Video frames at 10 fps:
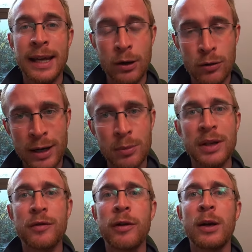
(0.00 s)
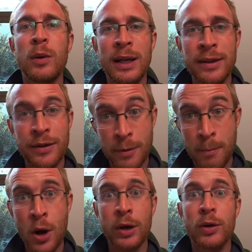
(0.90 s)
incredibly frequently, then the
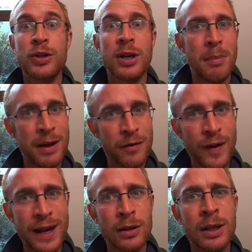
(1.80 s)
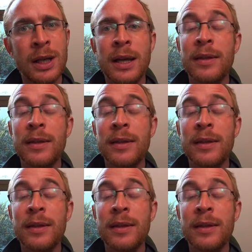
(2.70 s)
microchip may fail.